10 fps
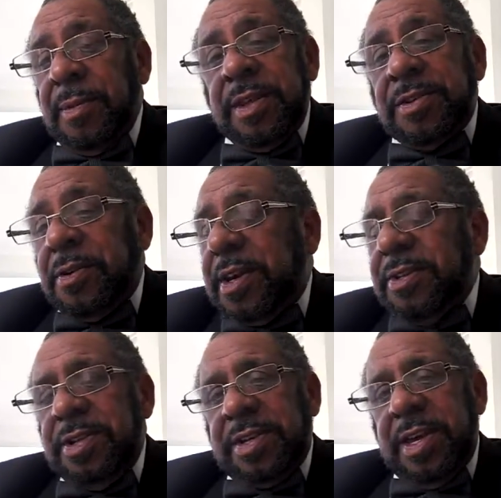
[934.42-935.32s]
It's going to
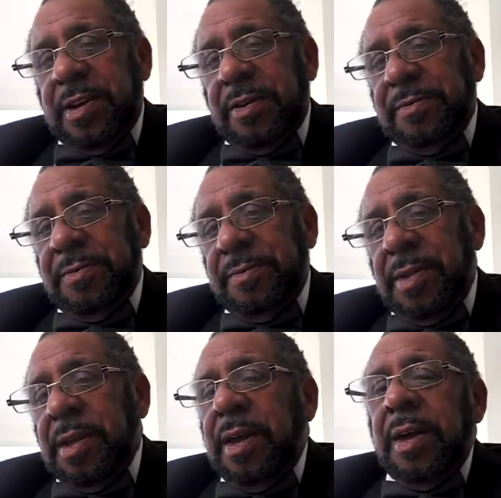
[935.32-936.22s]
get you killed.
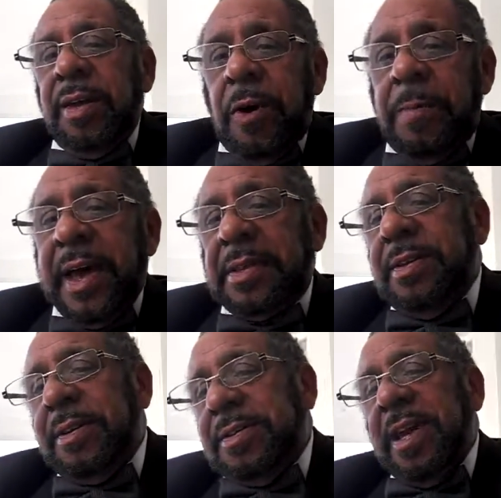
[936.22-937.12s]
Go back
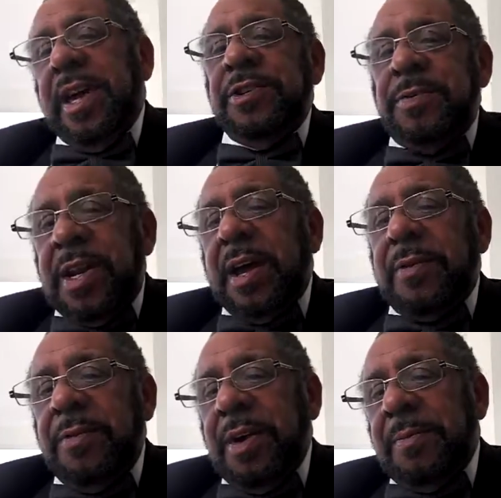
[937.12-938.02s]
to the days when I
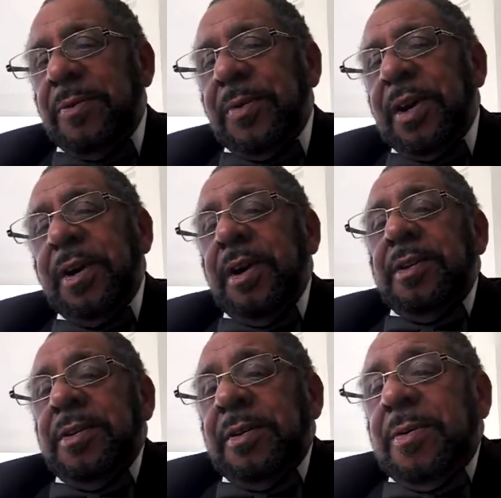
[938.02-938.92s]
grew up where
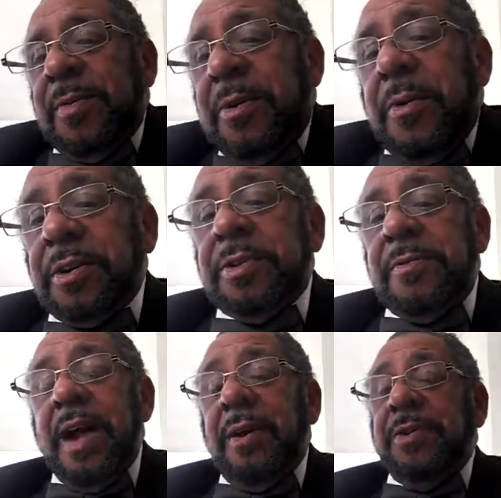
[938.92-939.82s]
we walked
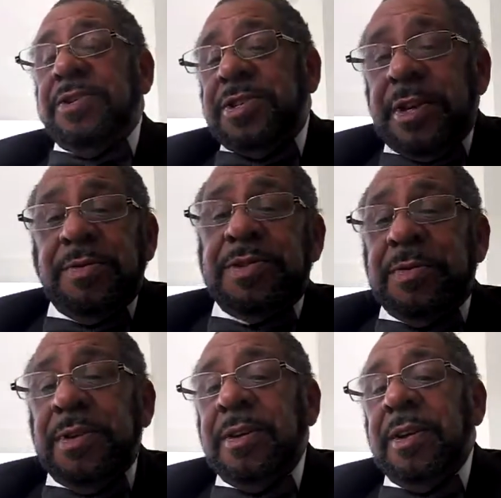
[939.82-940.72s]
around with
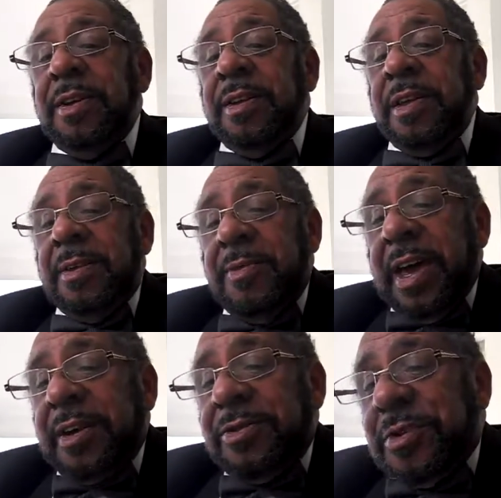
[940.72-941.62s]
suits. We
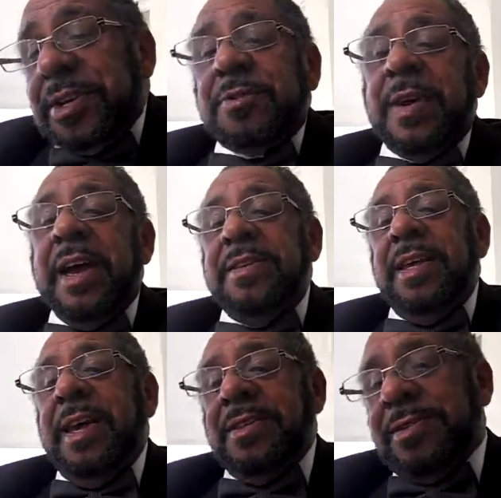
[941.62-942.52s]
had a dress right
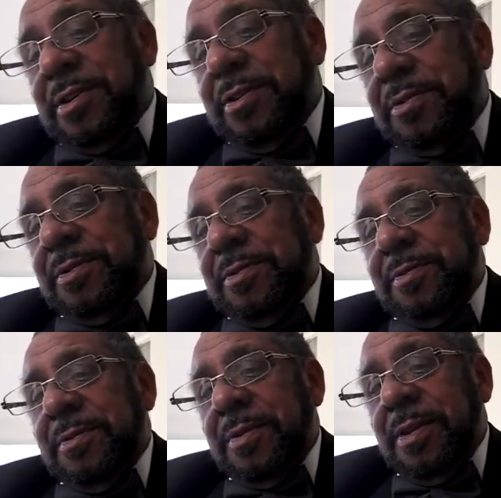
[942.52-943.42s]
day at school.
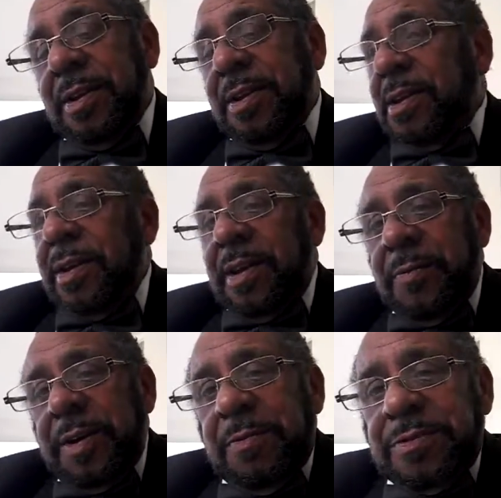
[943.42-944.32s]

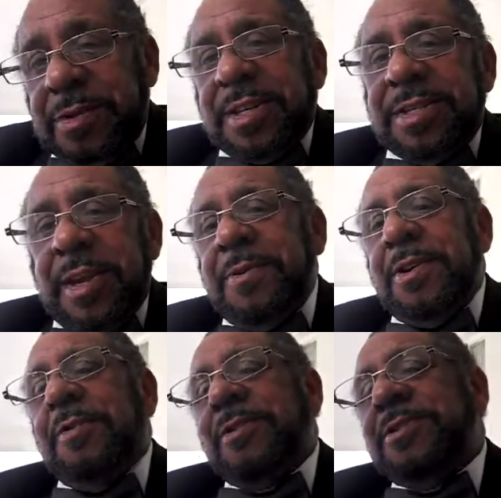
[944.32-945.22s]
And we would dress up
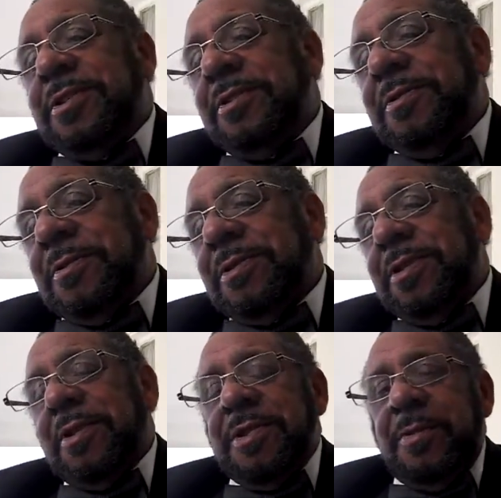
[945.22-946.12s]
and go to school. You
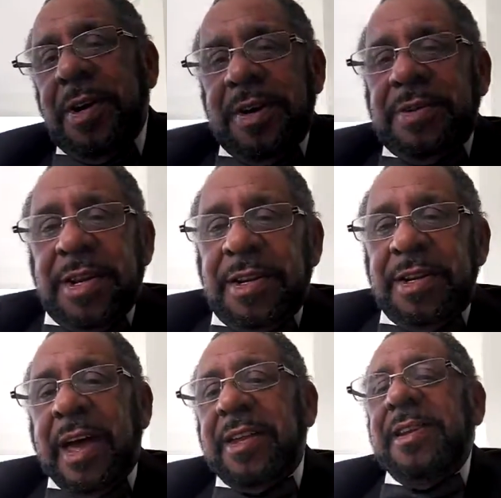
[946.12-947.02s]
know, you wear your
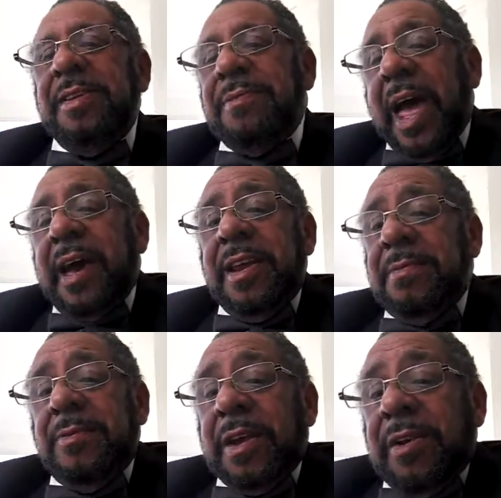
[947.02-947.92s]
tennis. I didn't
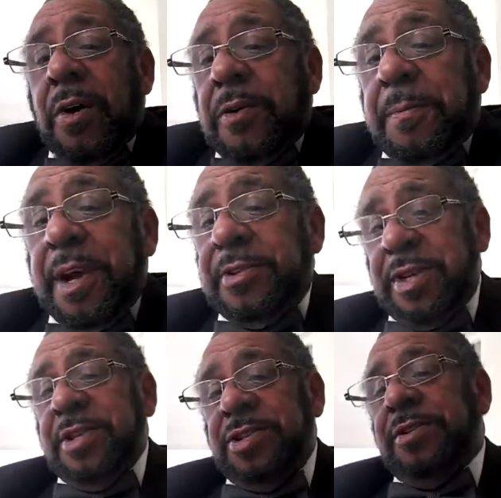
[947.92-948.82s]
even own a pair of
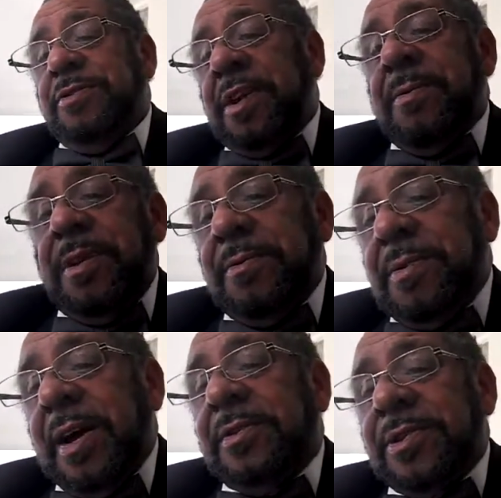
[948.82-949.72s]
tennis shoes coming
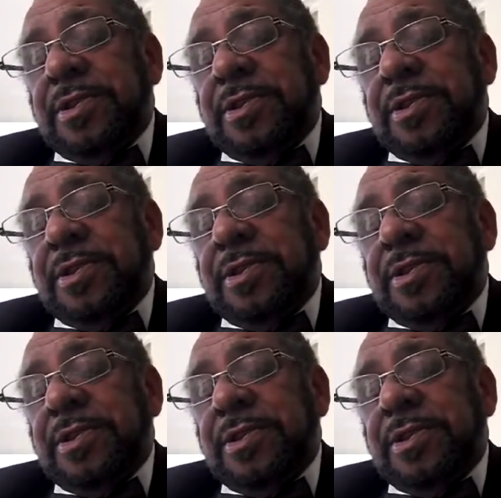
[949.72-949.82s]
when I was in